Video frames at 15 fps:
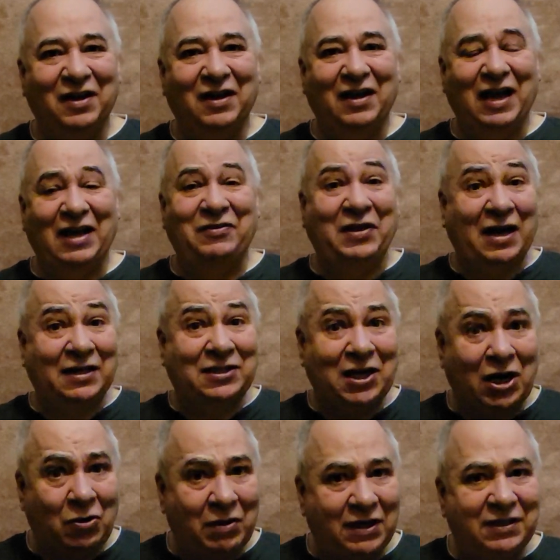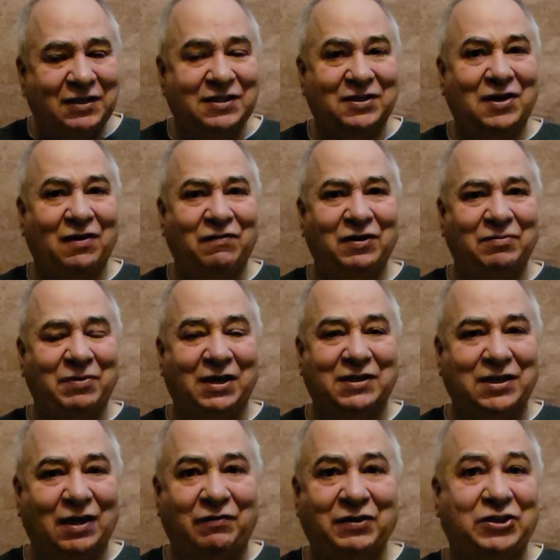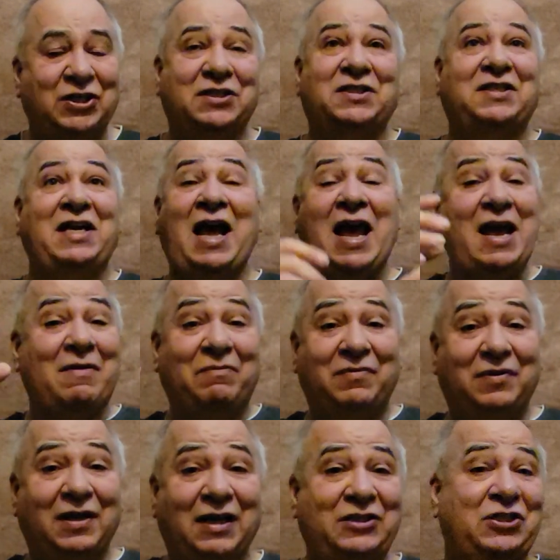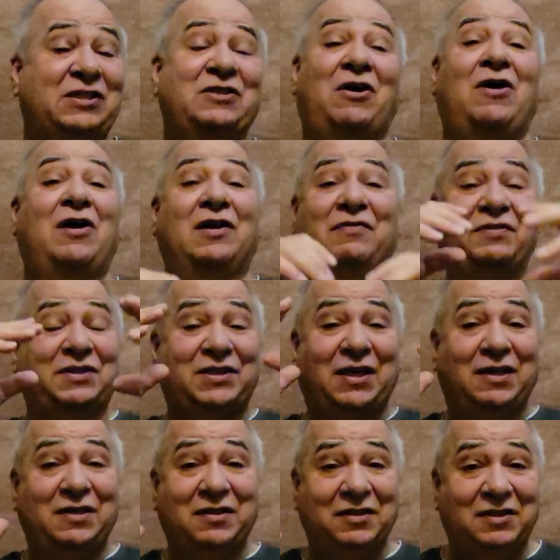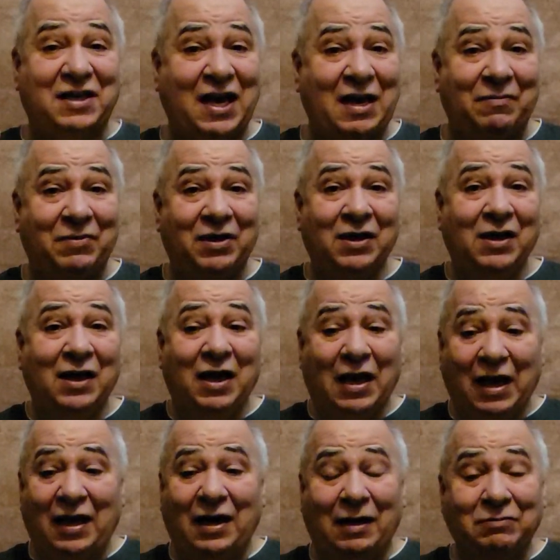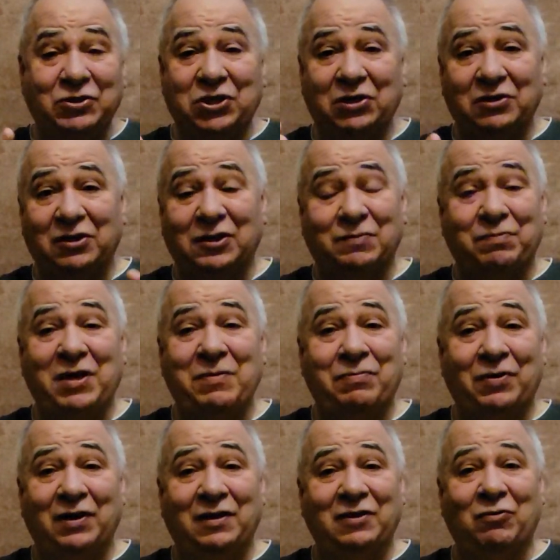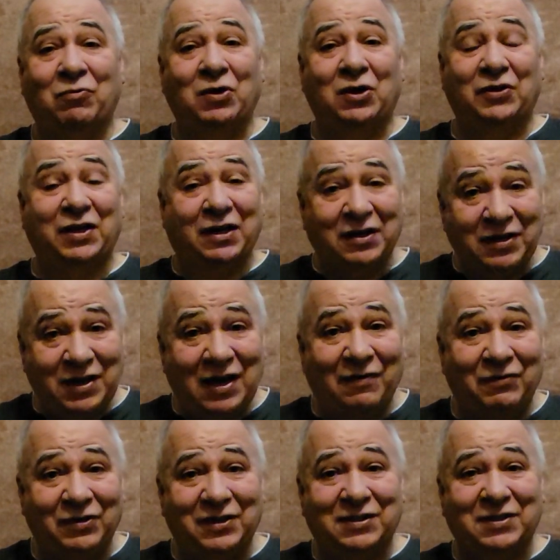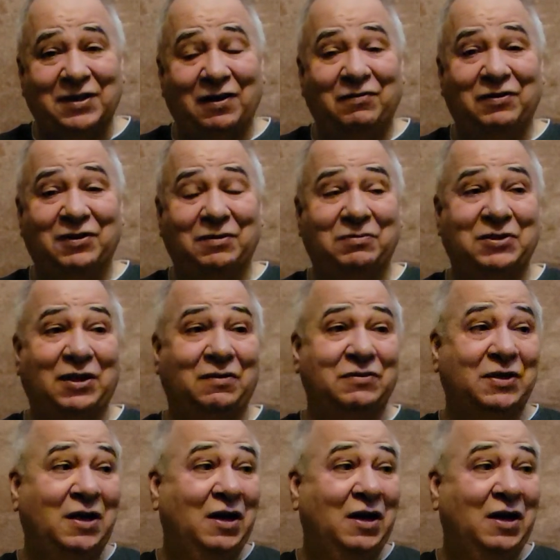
And that's how I discovered myself. It just came. It just all of a sudden came. And I'm sure there's people in the world that never discover themselves.